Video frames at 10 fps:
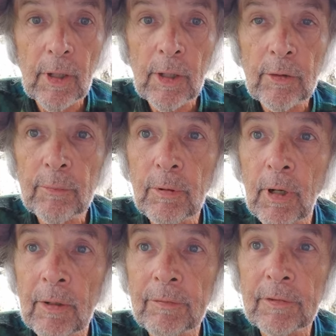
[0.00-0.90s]
as
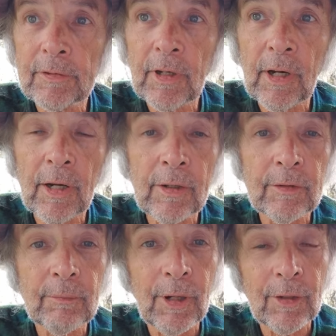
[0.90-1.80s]

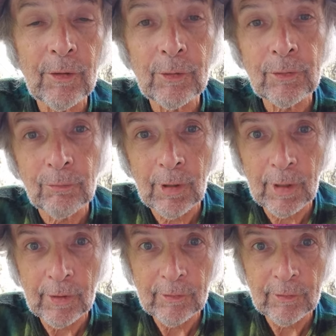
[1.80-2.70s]
prophesied by those
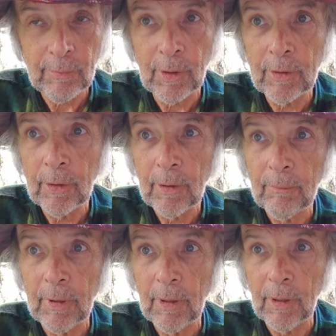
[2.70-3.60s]
wise
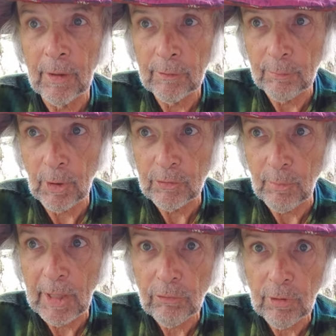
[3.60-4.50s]
sponge
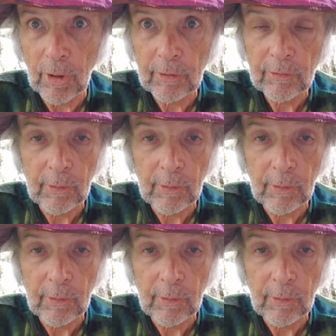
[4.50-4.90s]
matriarchs,